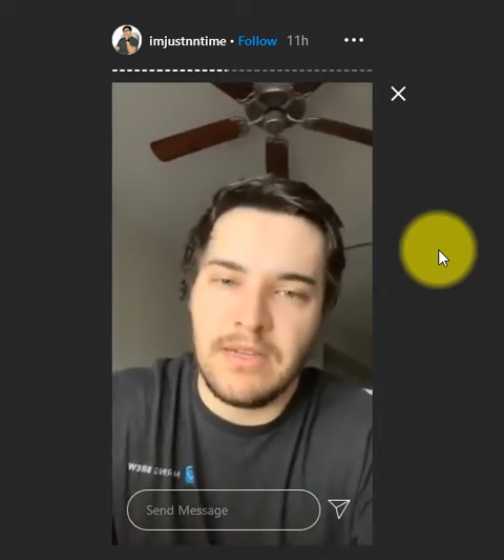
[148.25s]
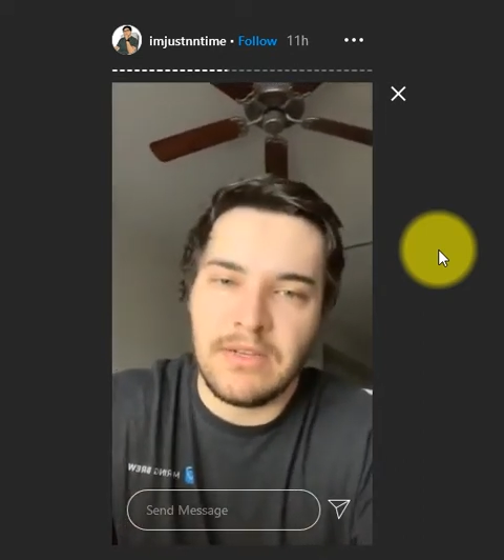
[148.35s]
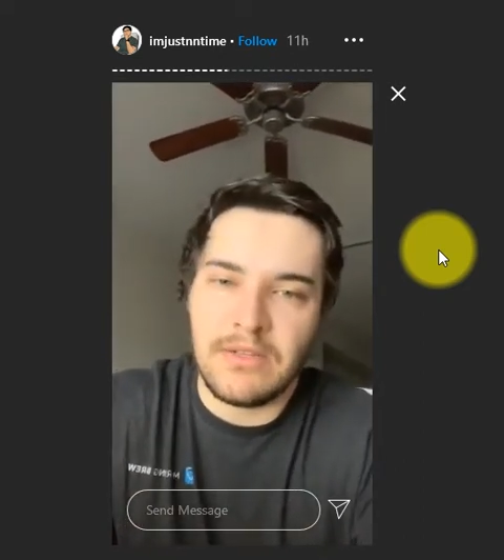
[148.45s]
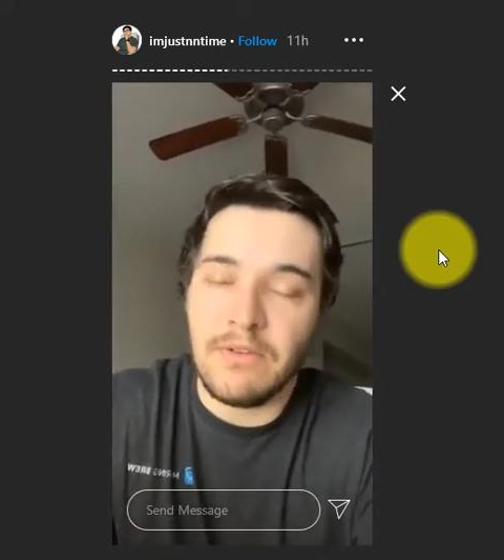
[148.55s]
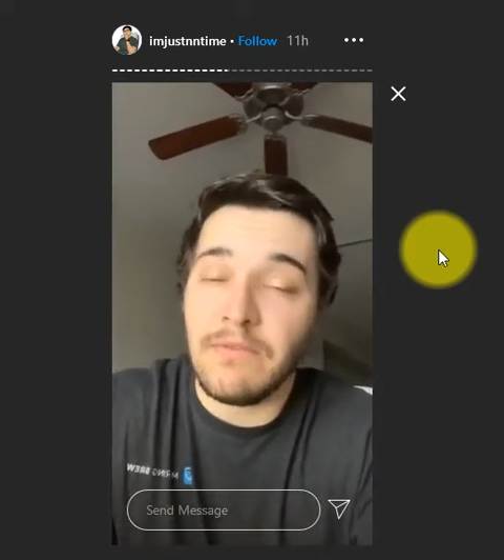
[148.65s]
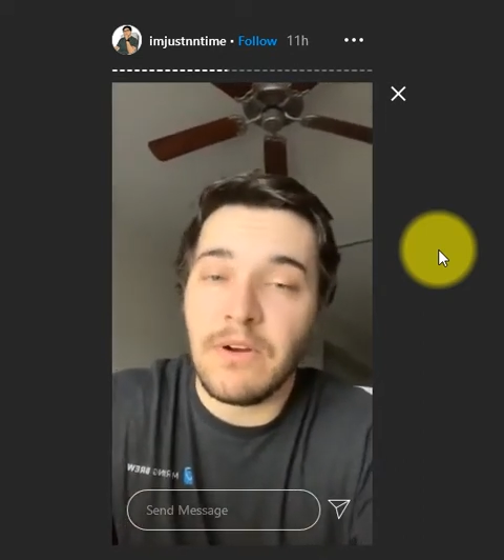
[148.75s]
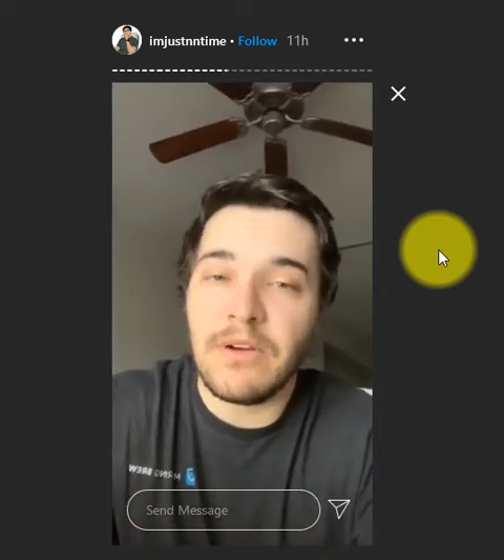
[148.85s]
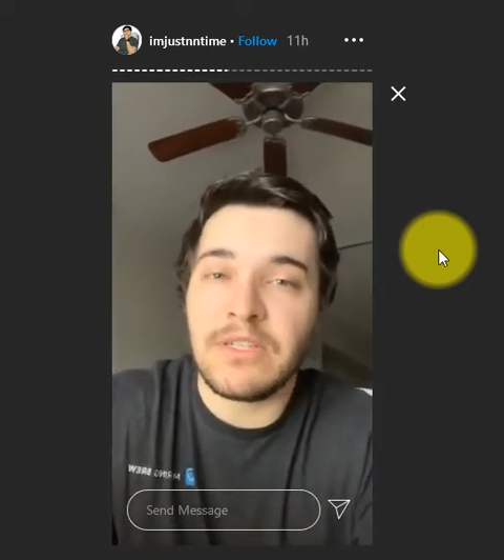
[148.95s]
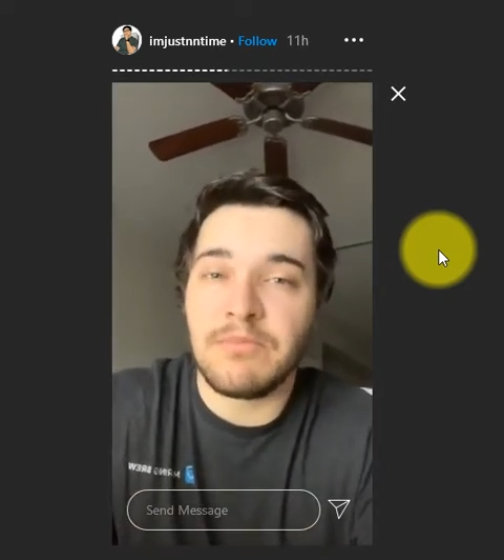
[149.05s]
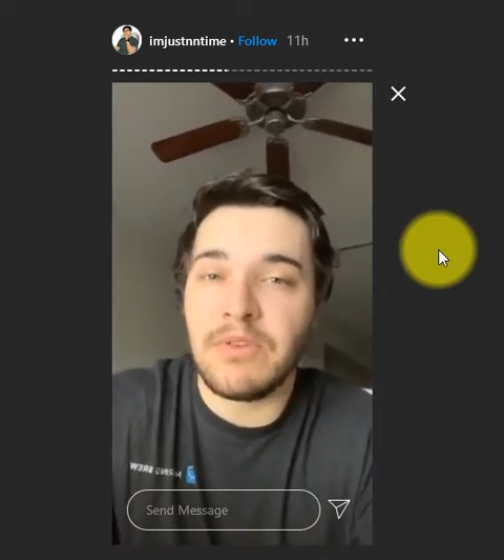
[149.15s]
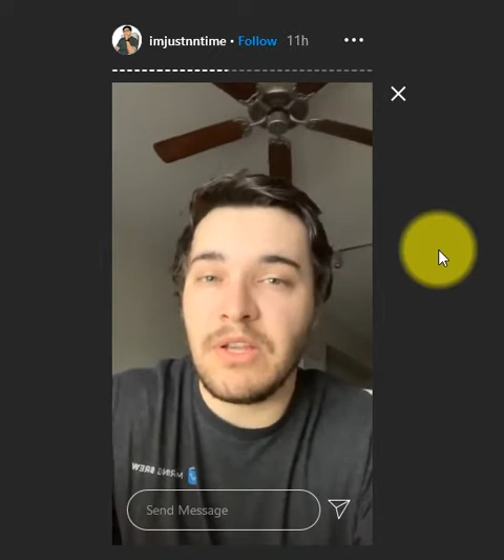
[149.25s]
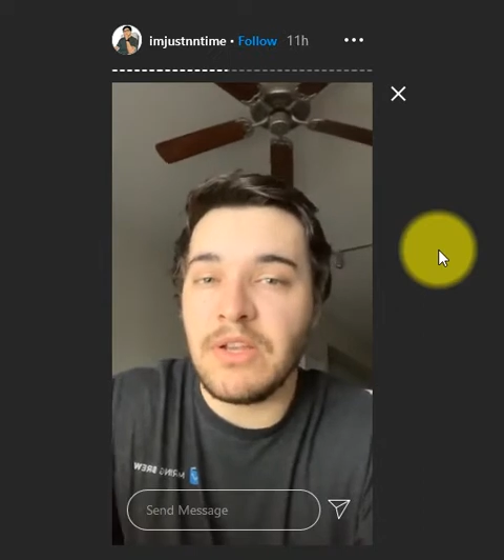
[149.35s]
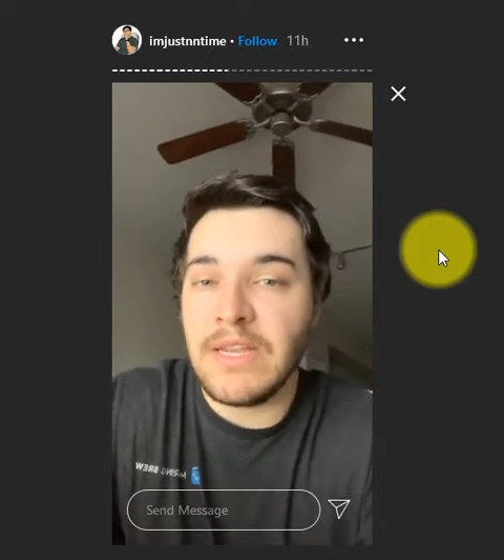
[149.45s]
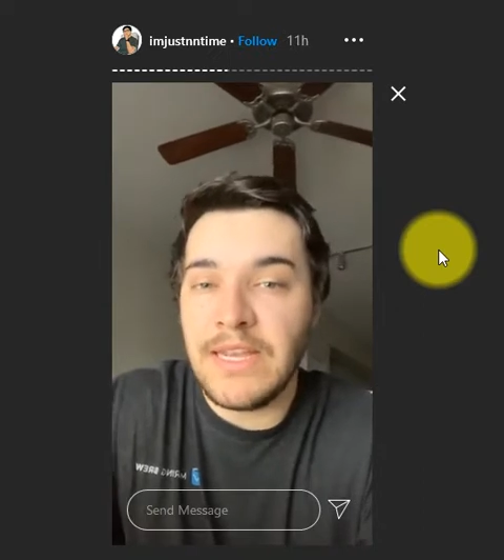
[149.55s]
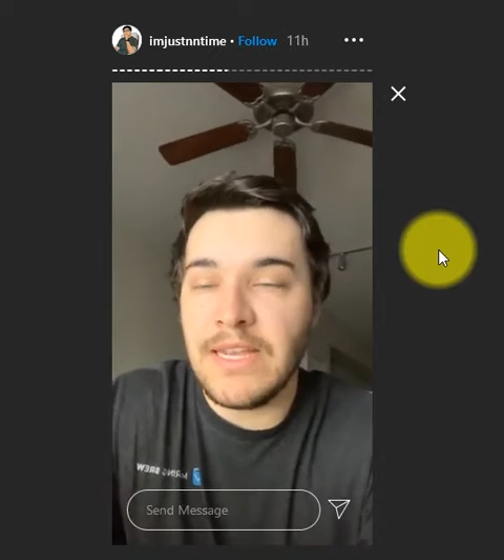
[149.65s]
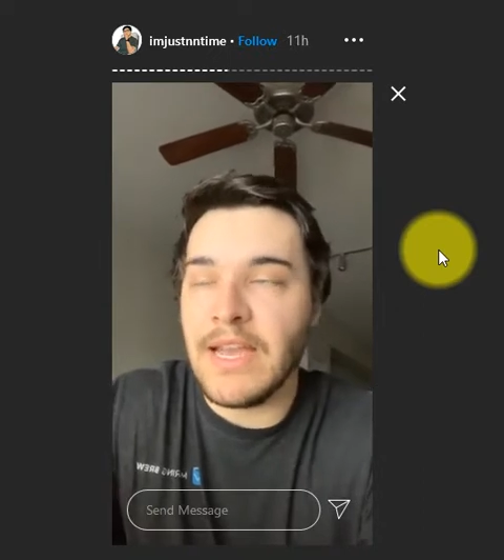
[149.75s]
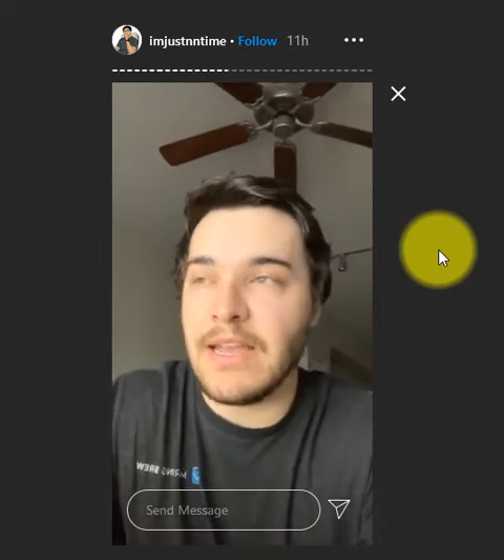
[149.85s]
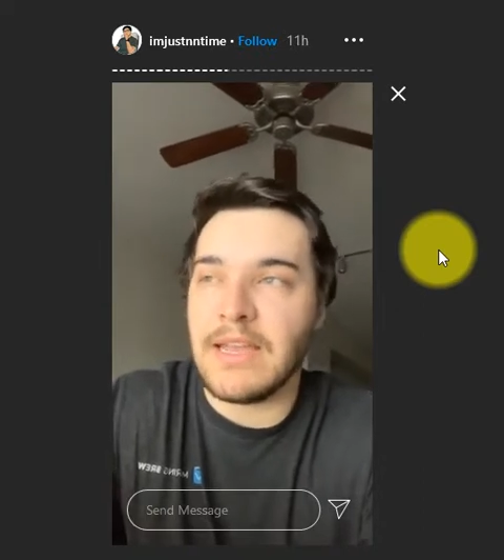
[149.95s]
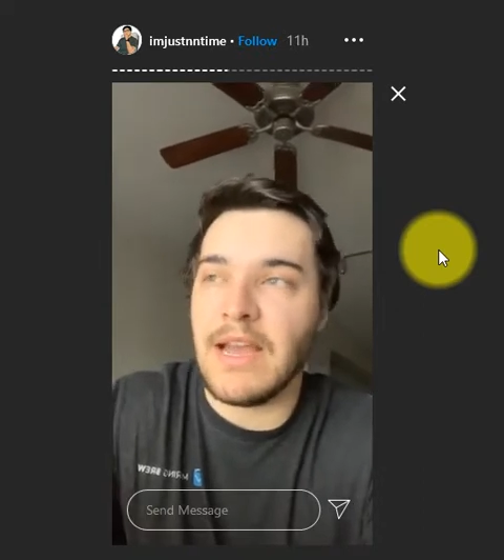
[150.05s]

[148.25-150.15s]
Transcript: So far, it's a pretty good EA.